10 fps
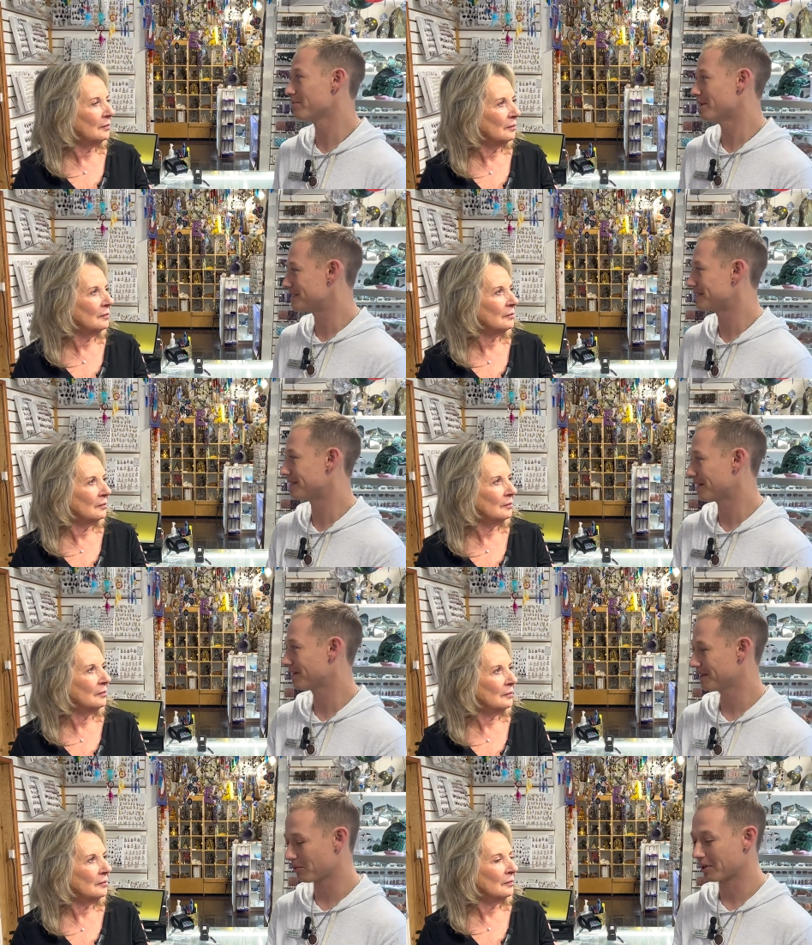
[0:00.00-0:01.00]
Speaker 1: amazing that,
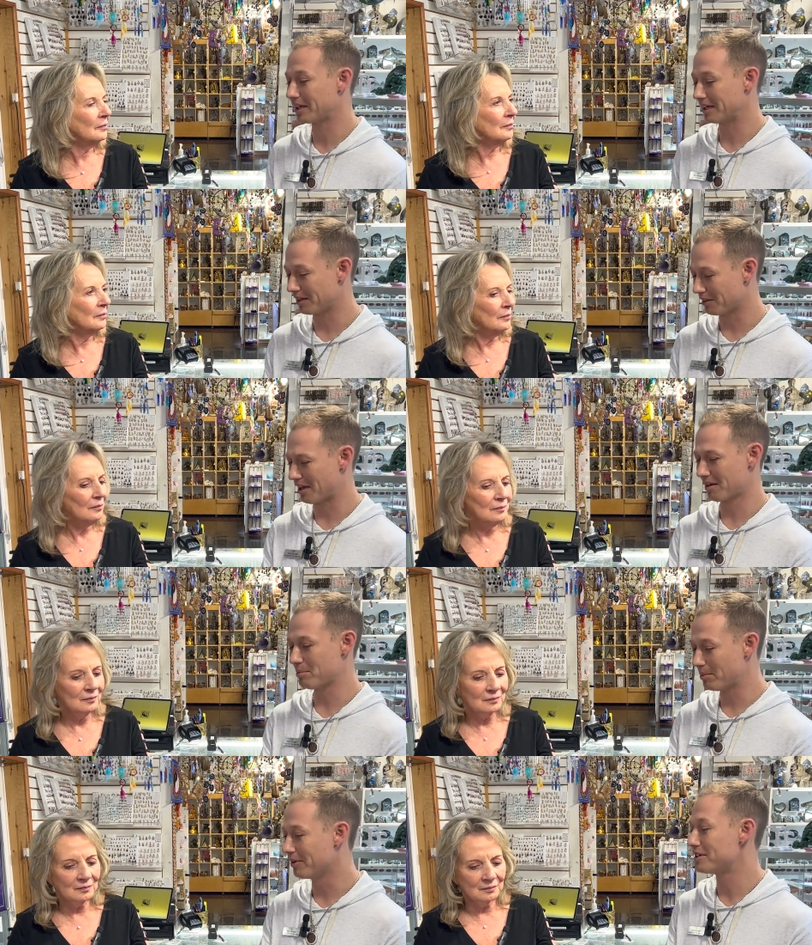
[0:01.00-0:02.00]
that we're getting a lot of
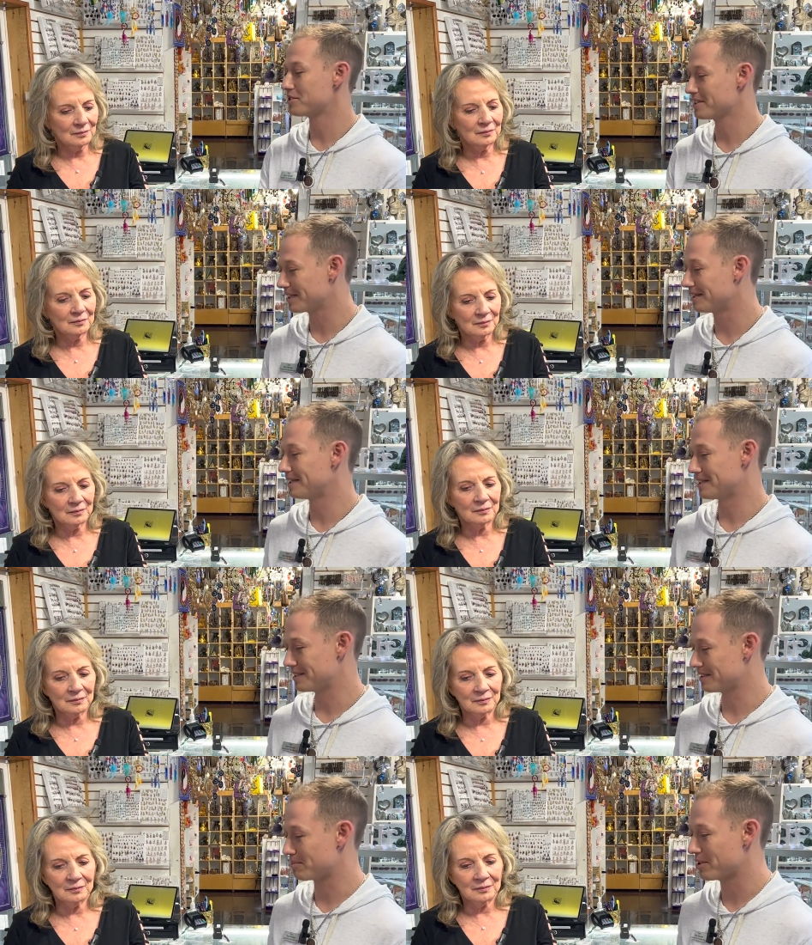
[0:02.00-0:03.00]
people interested in this,
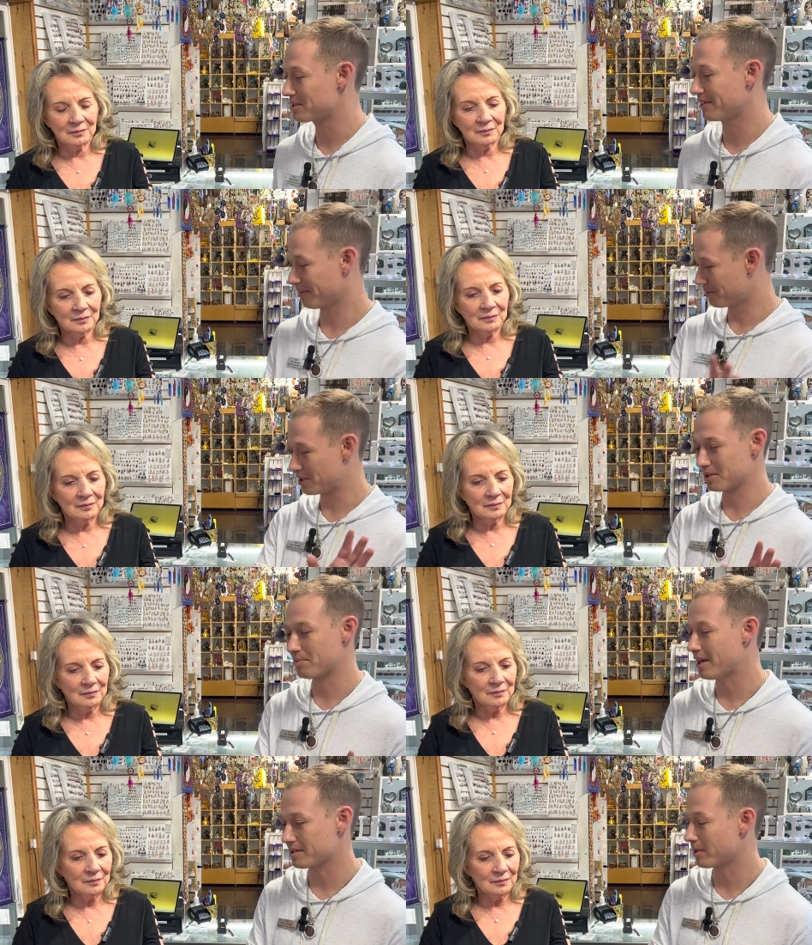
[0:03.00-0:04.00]
especially years
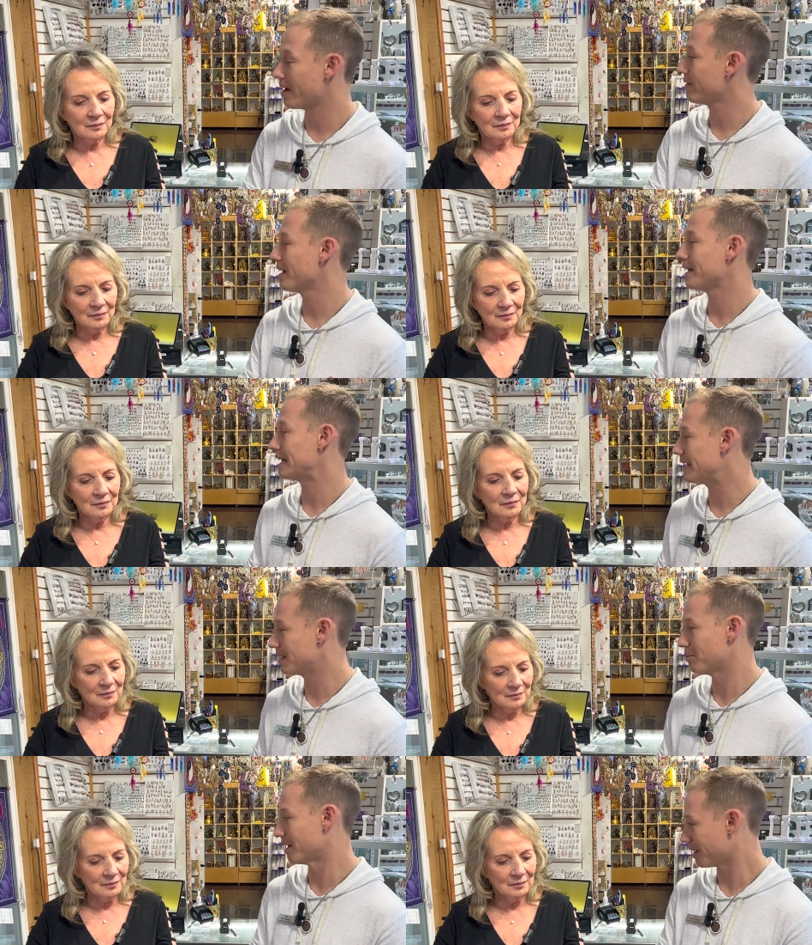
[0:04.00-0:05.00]
past we haven't had
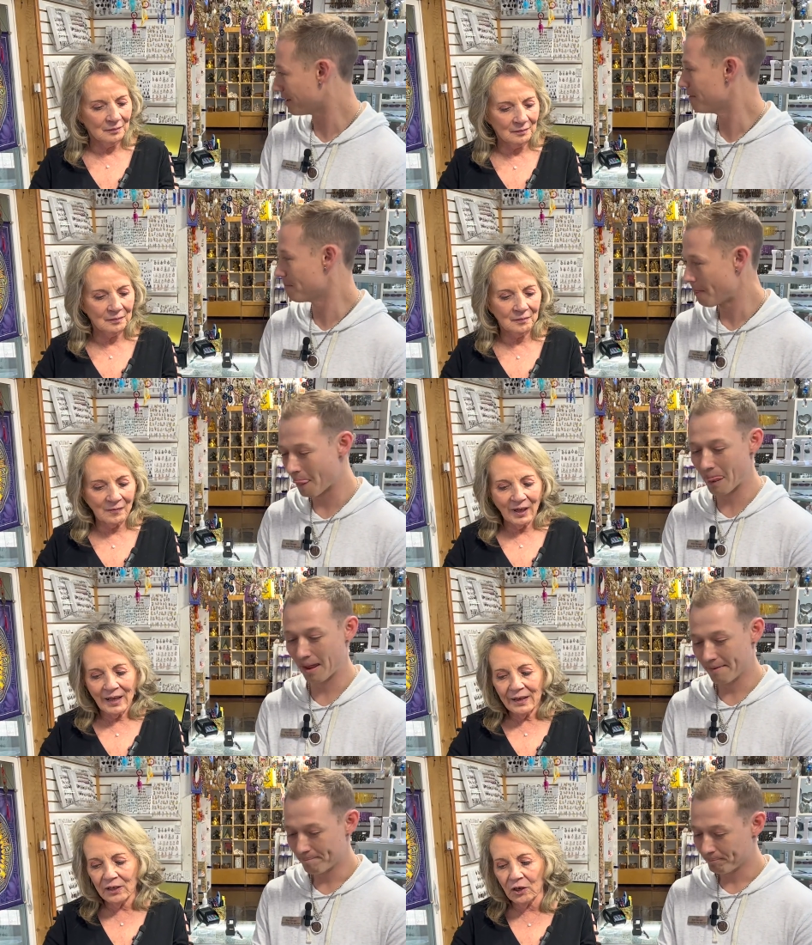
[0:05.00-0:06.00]
anybody.
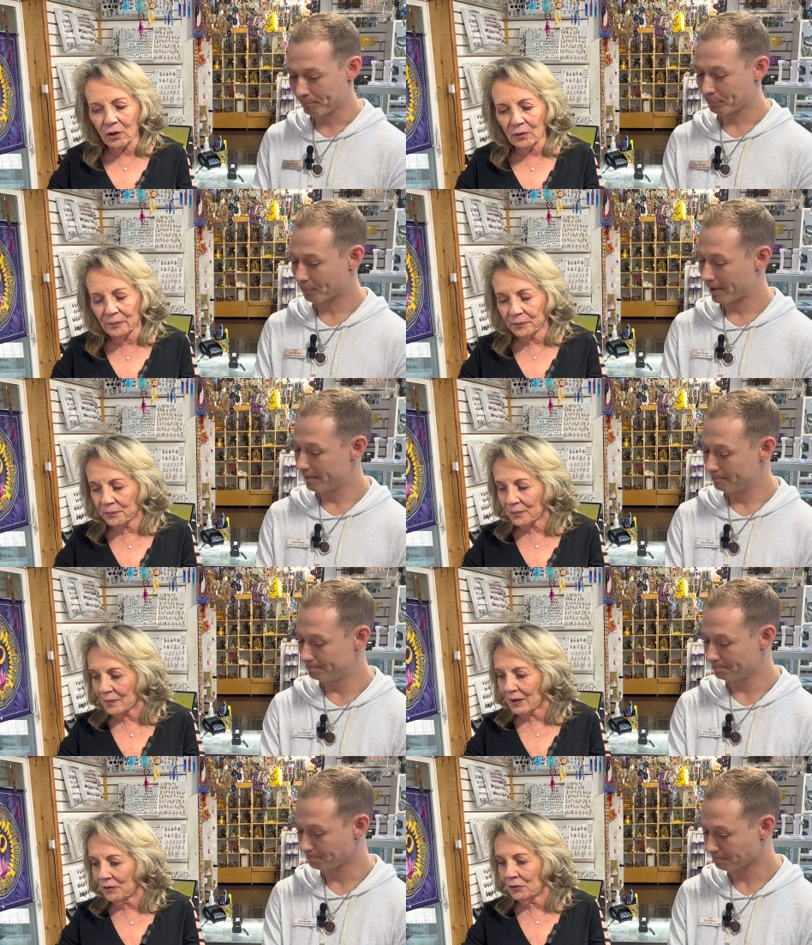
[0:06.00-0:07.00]
Speaker 2: You know,
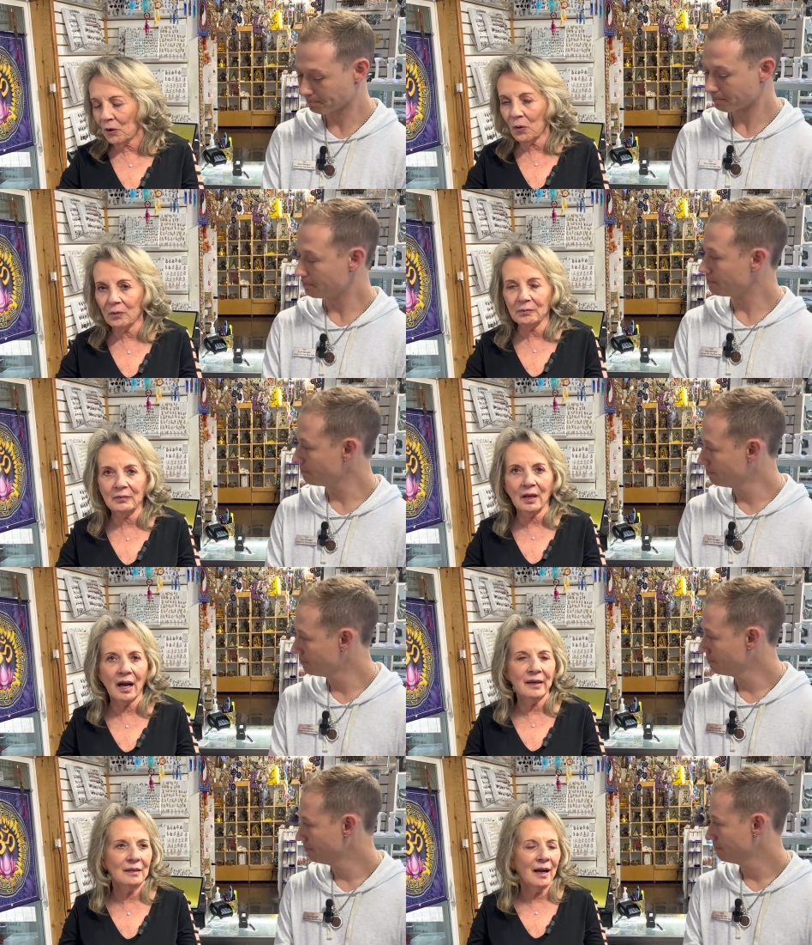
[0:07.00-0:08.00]
so
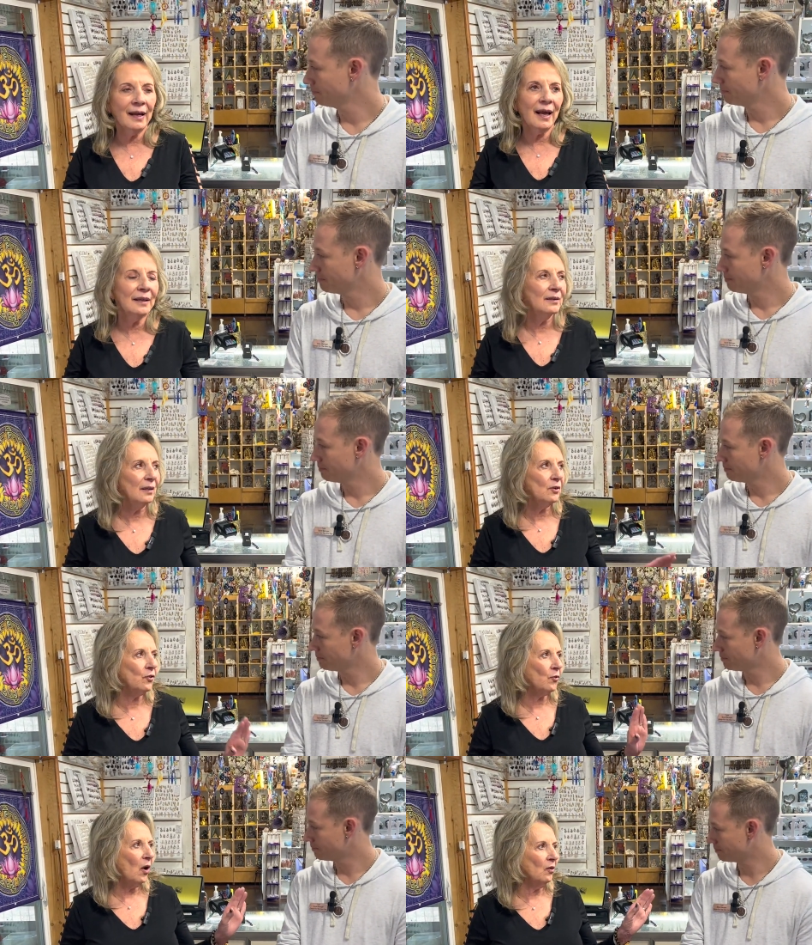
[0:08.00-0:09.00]
I I edit the
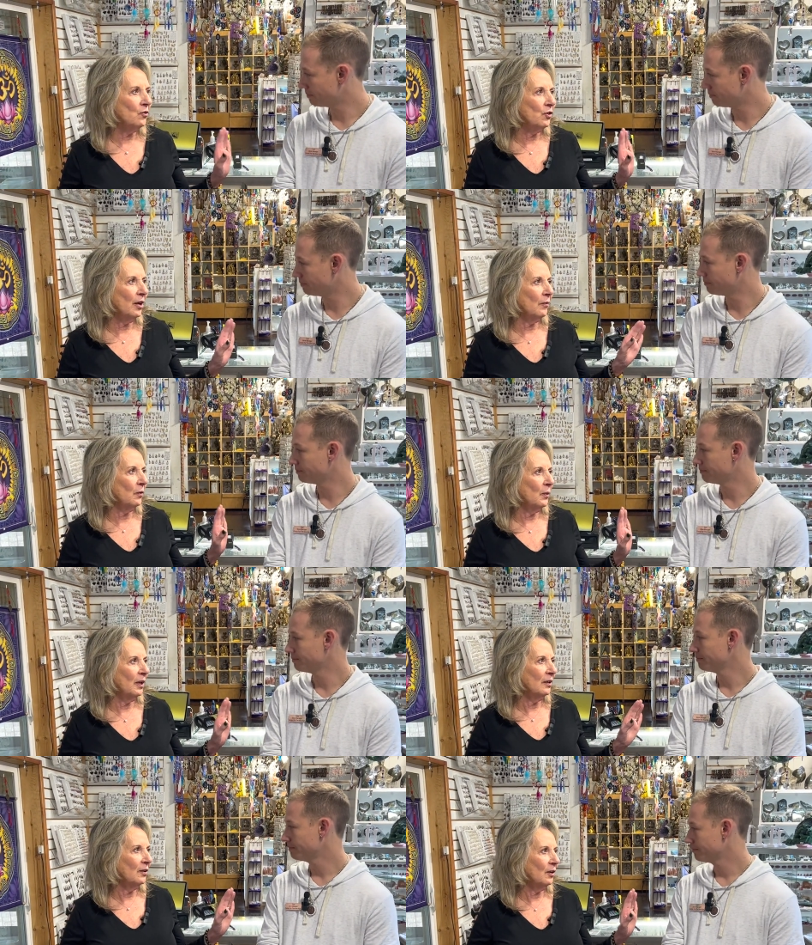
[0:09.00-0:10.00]
astrology every
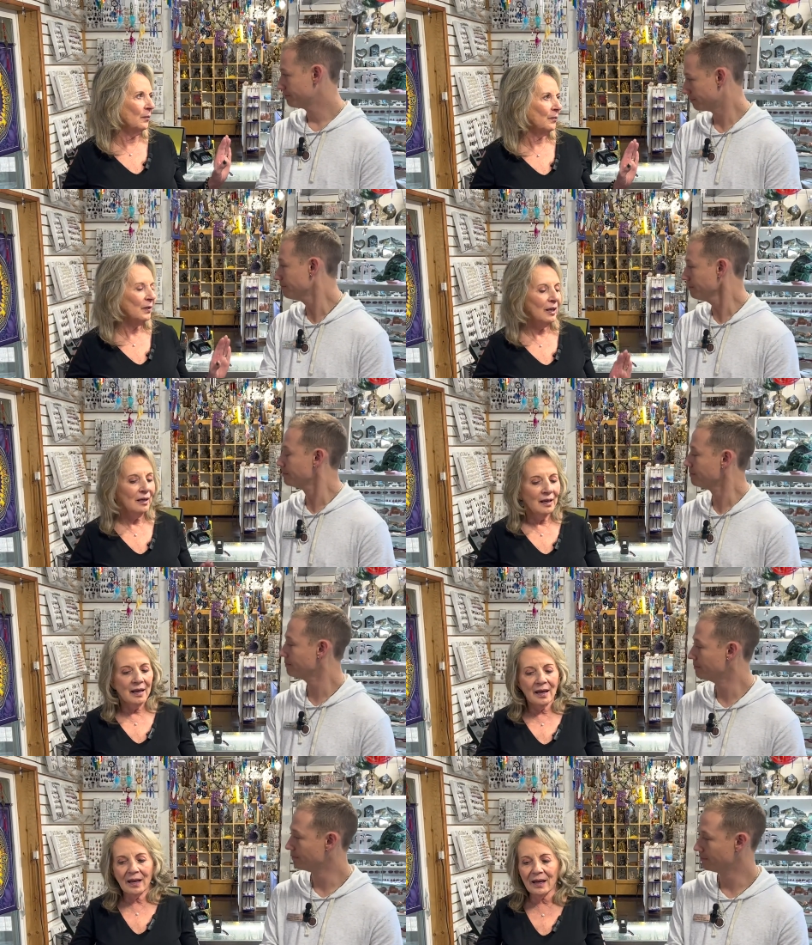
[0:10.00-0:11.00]
week, you know, mm -hmm.
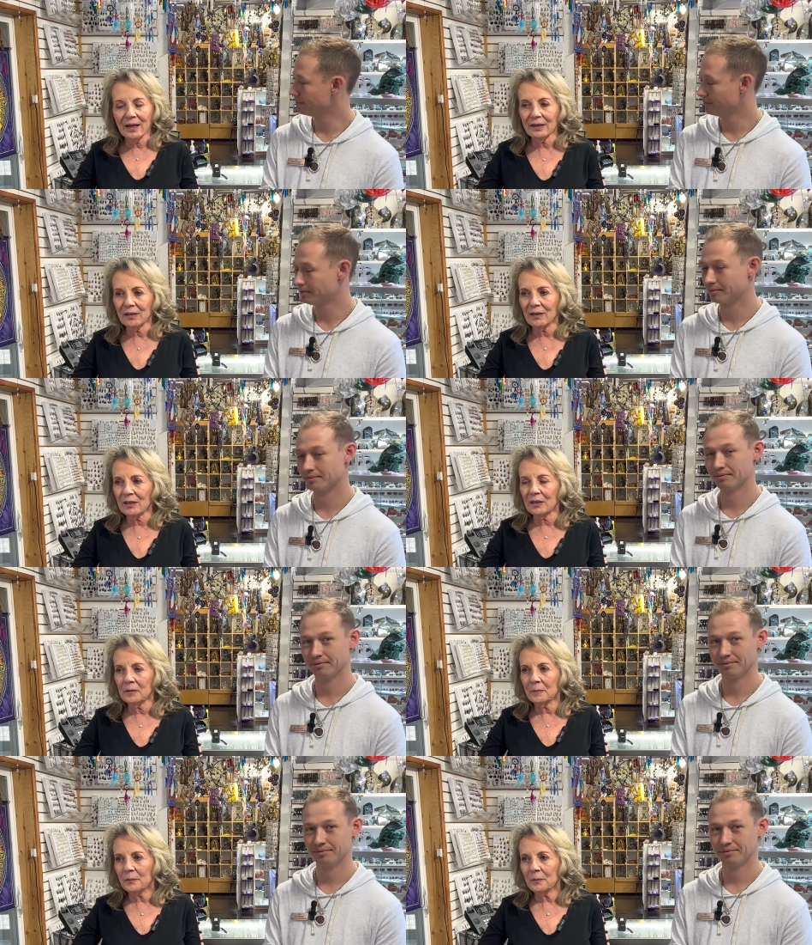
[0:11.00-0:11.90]
and uh,